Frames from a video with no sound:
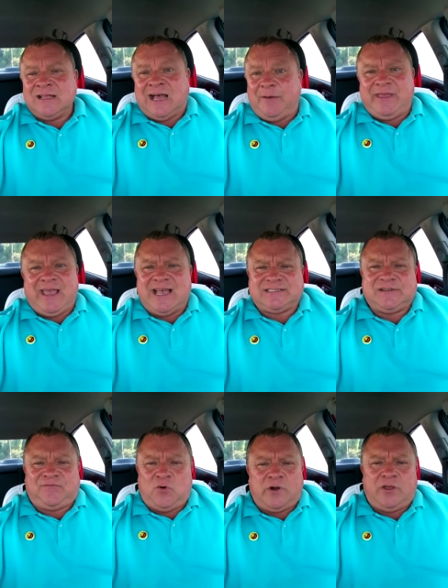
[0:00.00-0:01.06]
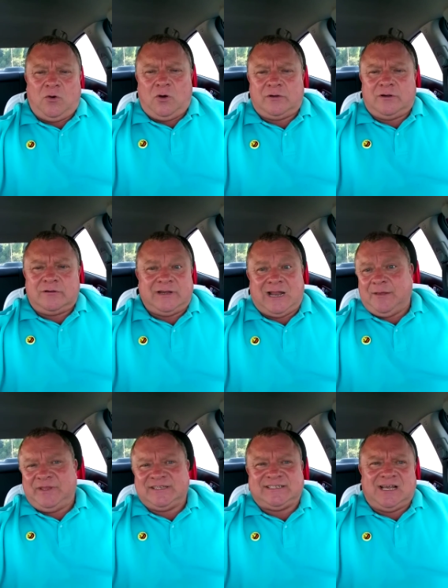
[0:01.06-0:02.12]
I'd be asking for the order and I'd
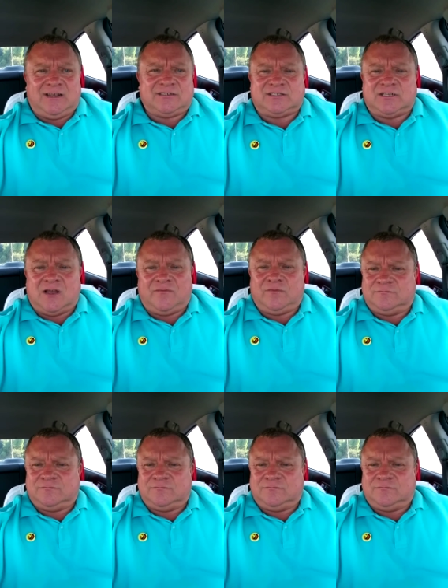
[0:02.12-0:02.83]
be selling stuff,